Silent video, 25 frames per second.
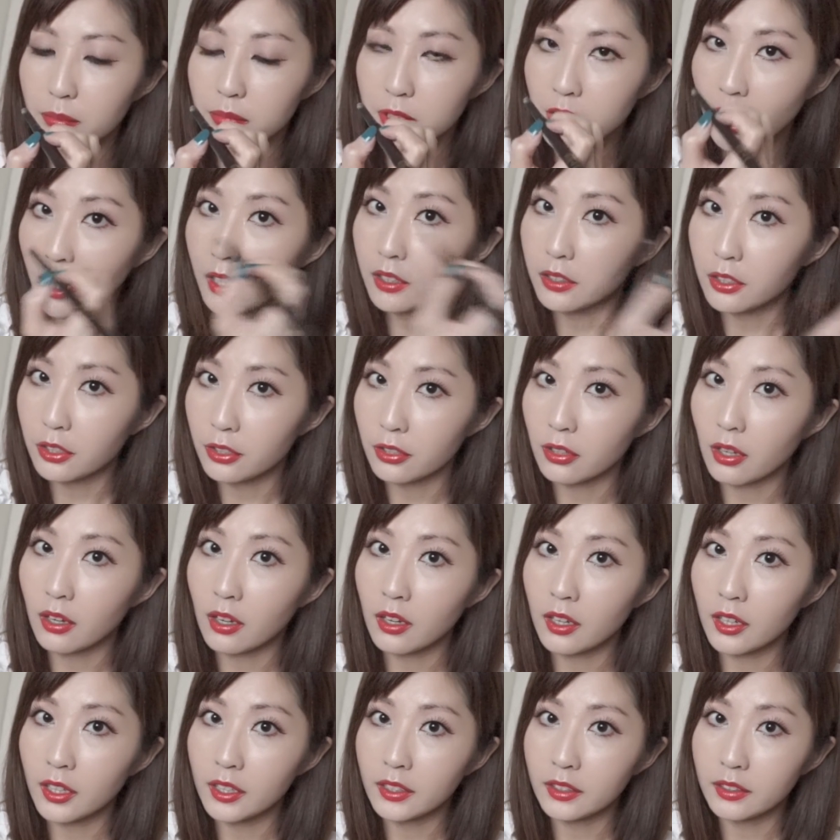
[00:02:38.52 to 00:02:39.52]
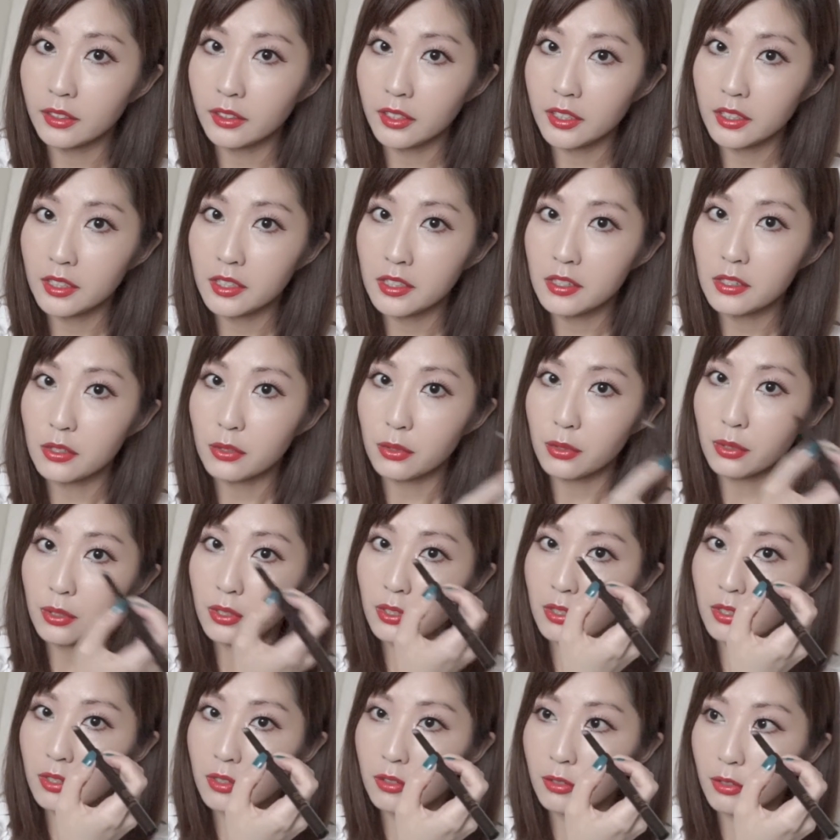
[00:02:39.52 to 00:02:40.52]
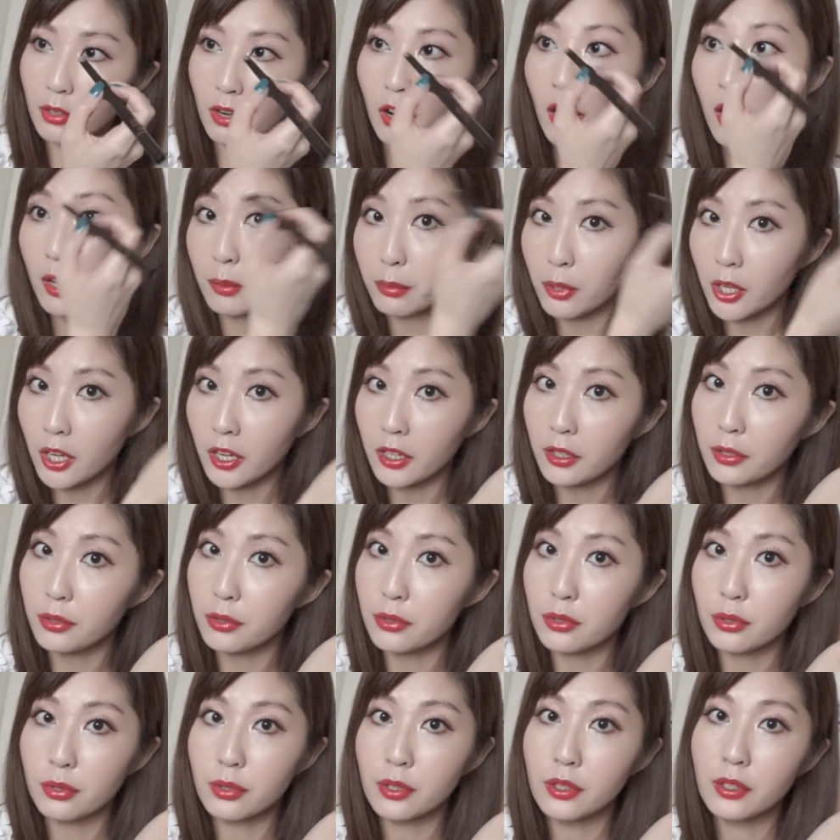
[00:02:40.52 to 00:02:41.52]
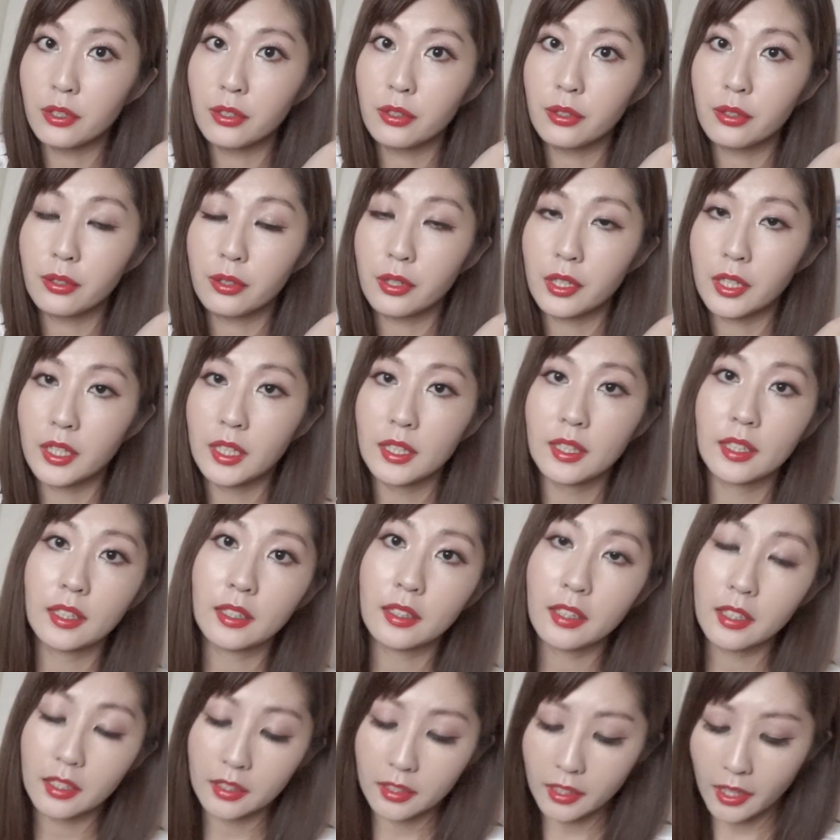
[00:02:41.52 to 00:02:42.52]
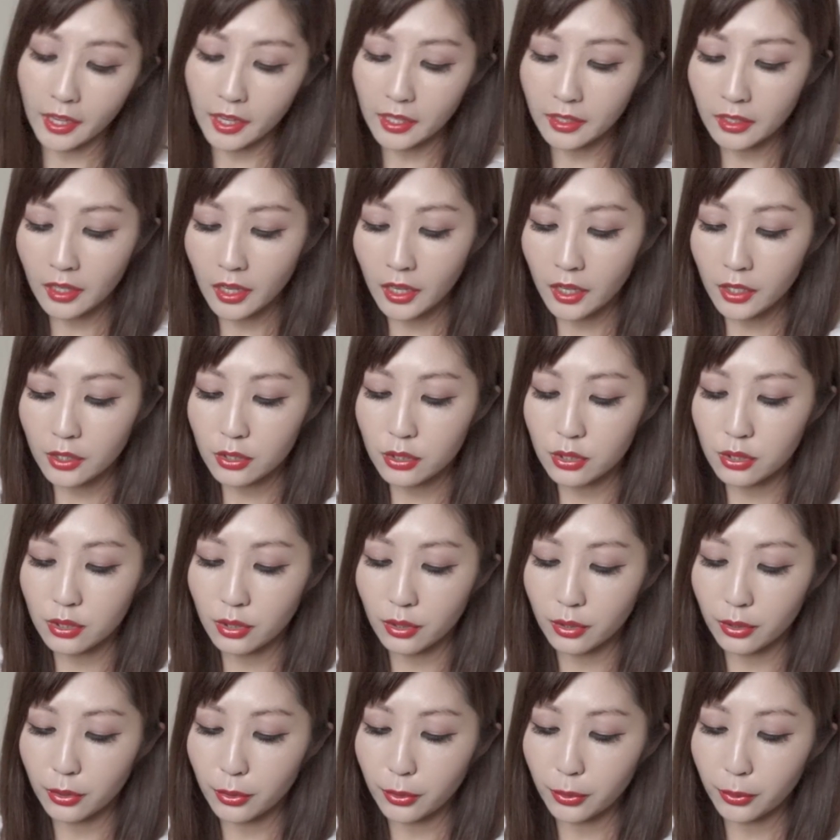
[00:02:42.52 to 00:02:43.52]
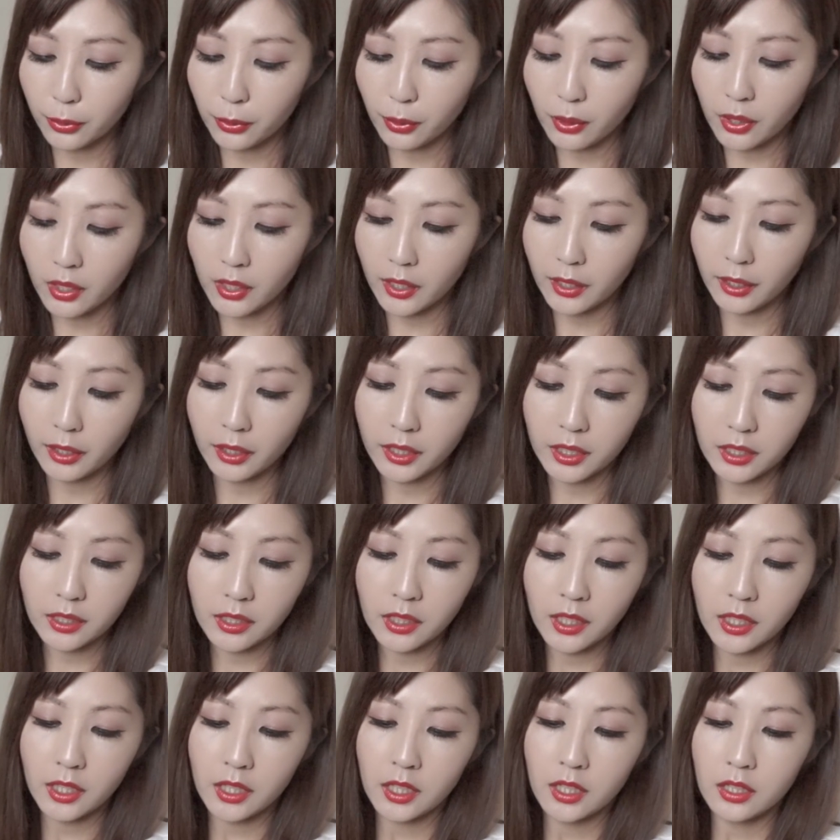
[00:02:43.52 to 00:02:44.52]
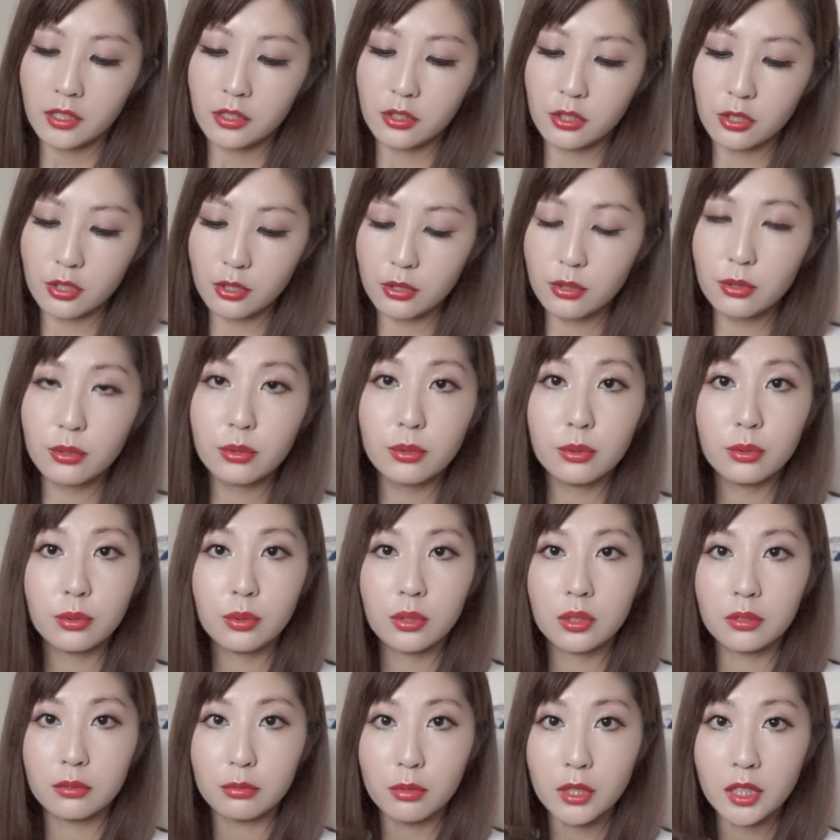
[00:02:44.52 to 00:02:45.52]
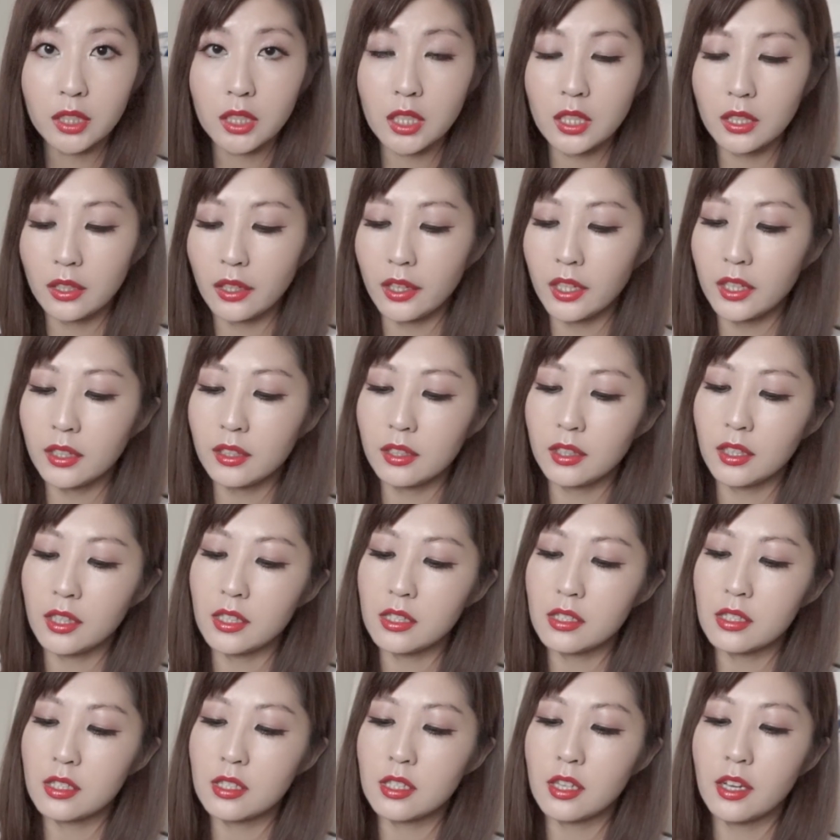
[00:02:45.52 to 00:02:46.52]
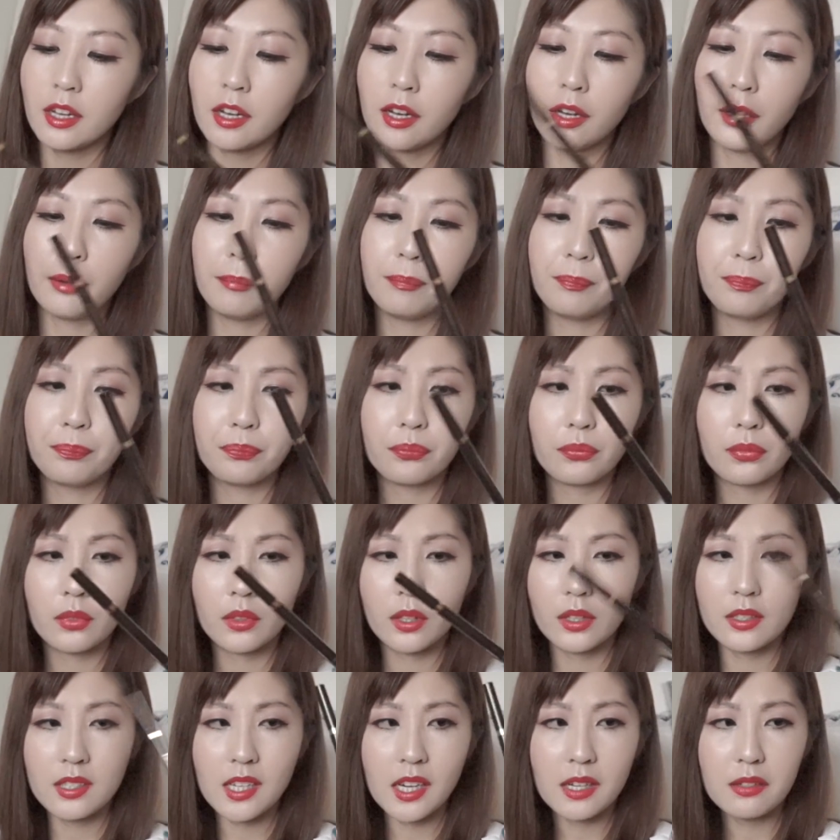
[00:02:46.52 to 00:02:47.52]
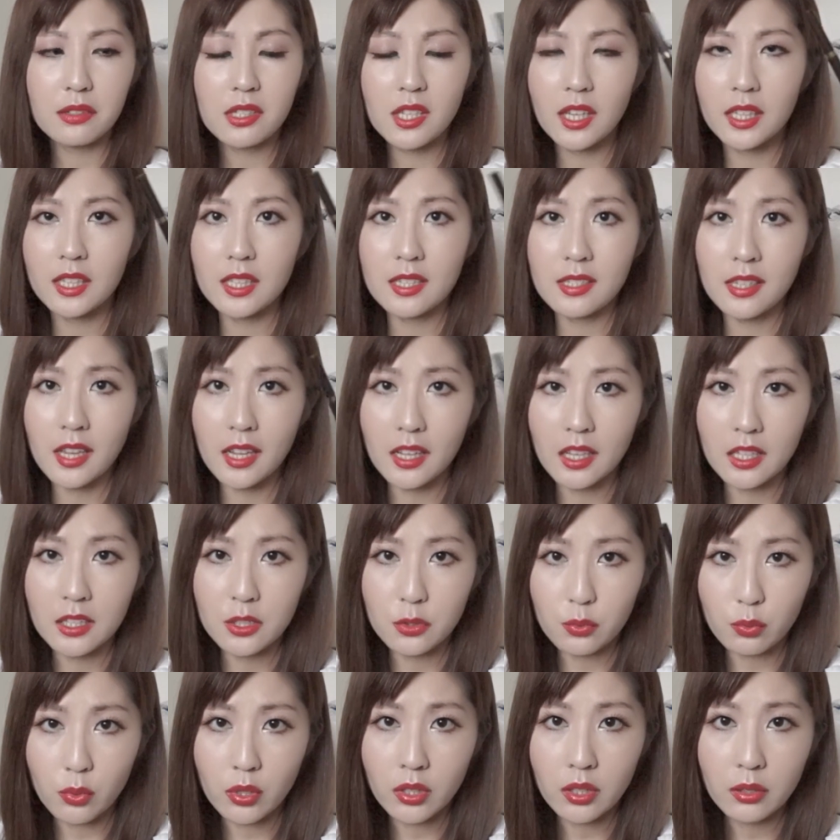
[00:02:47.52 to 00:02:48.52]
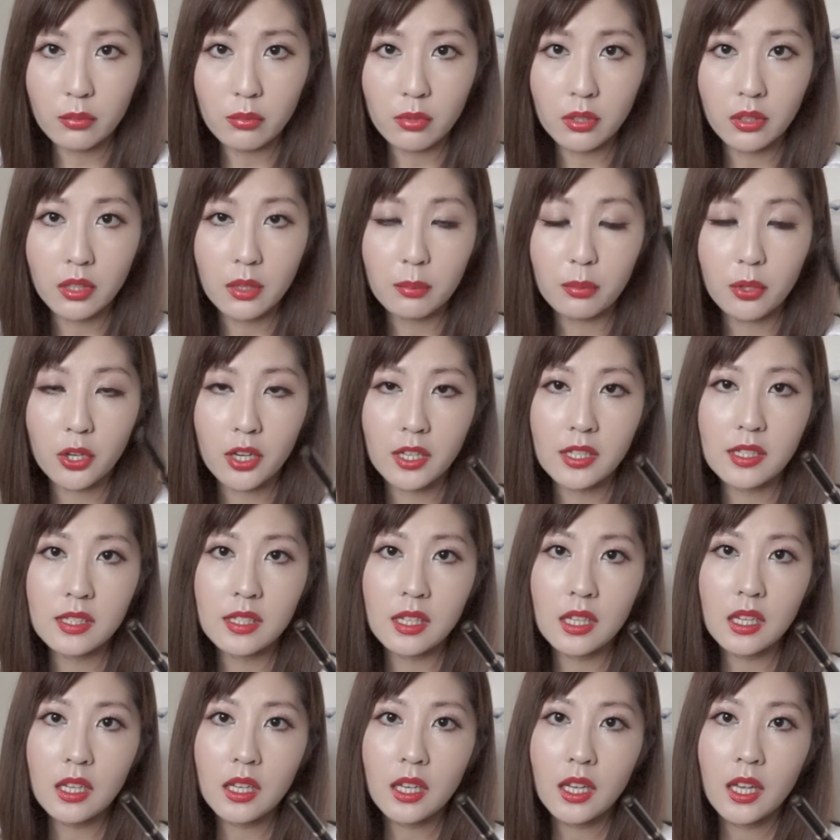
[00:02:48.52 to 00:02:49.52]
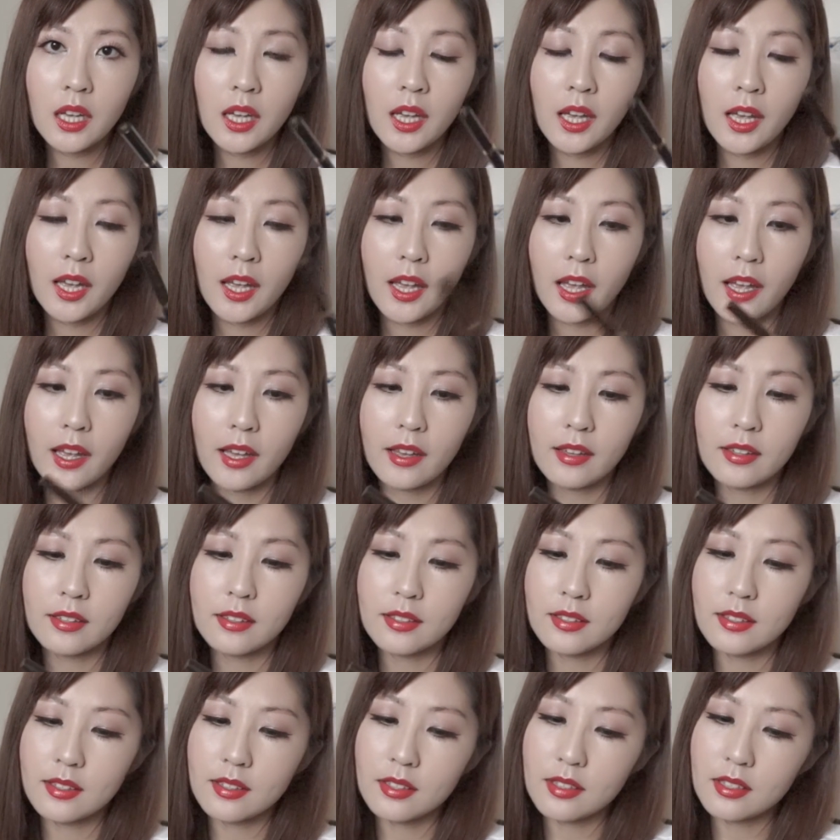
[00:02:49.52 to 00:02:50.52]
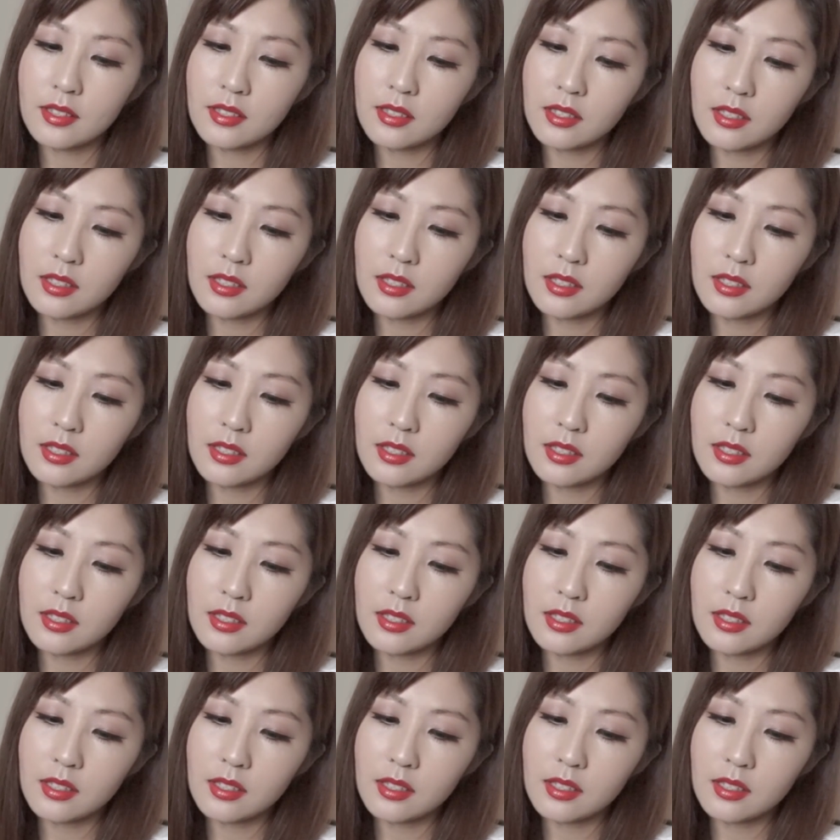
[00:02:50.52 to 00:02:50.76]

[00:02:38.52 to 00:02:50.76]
tug your eyelids or your eyebrows or anything like that. So I do really like this. The downside is that it's really pricey, and